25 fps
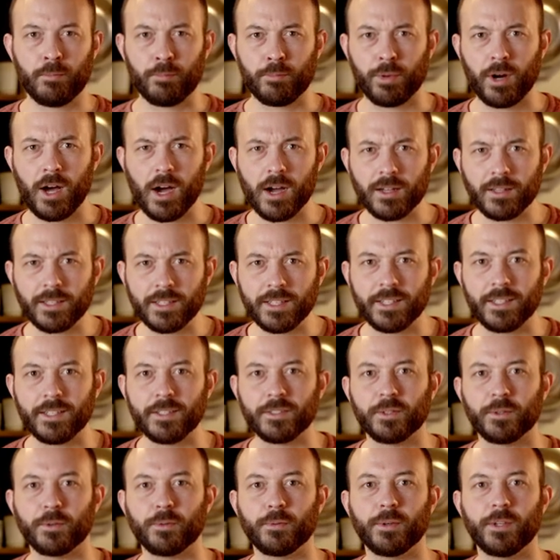Broccoli
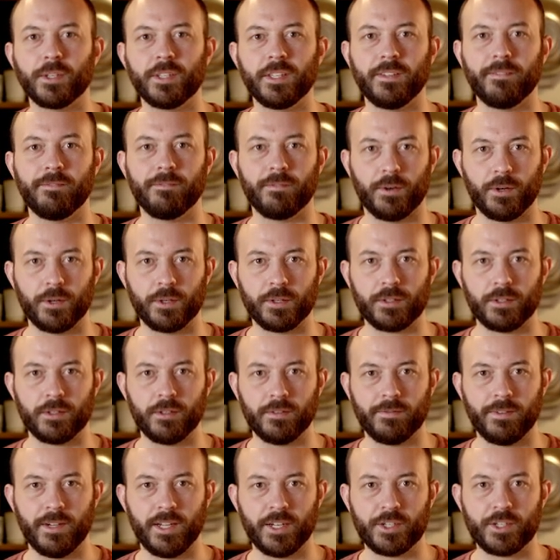is a really
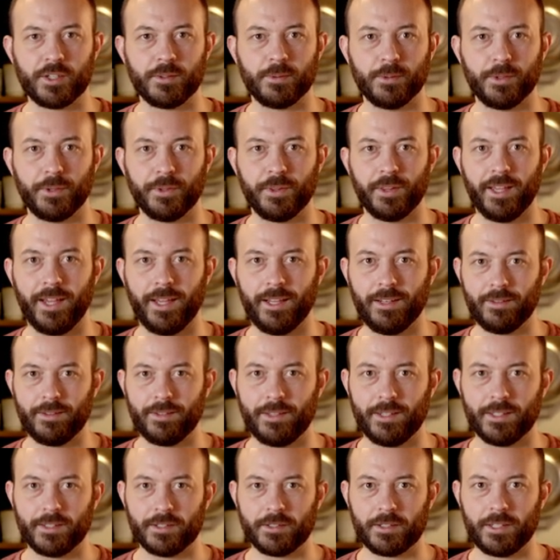versatile vegetable that
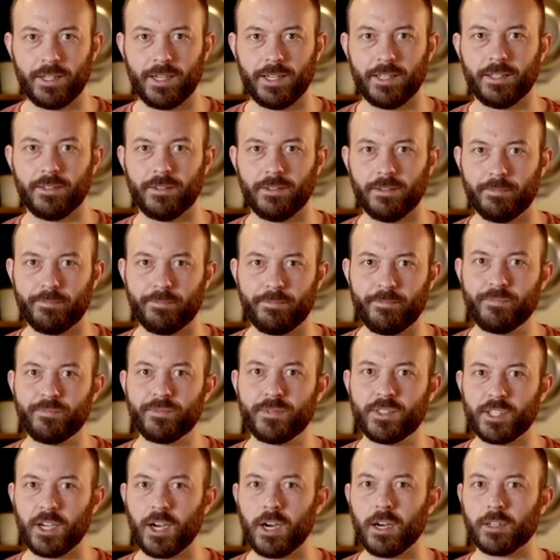gets kind of
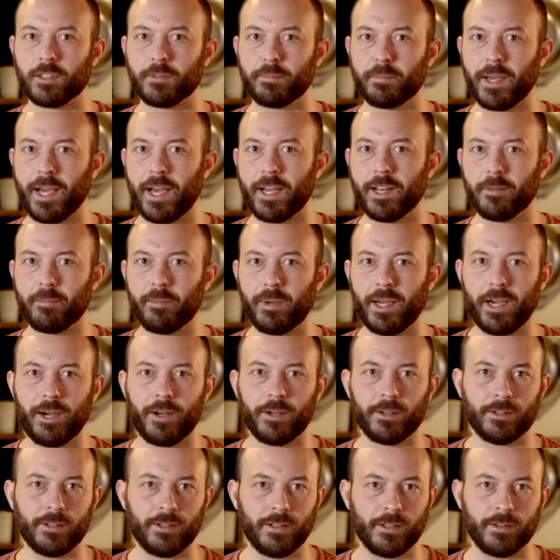talked bad
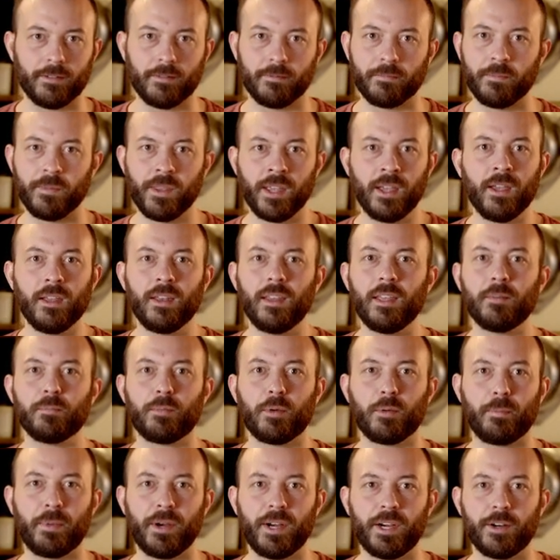about and
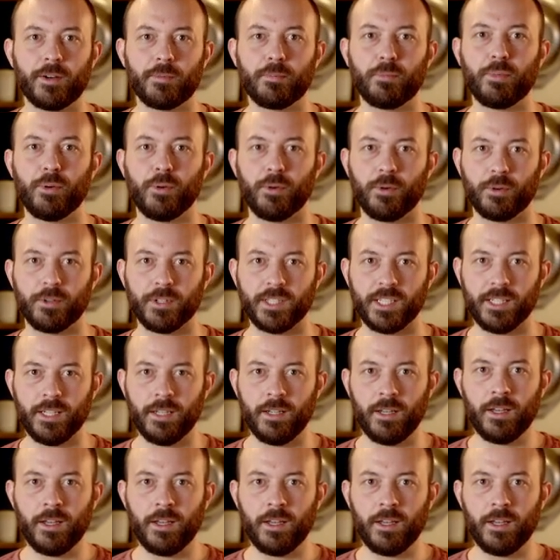prepared poorly.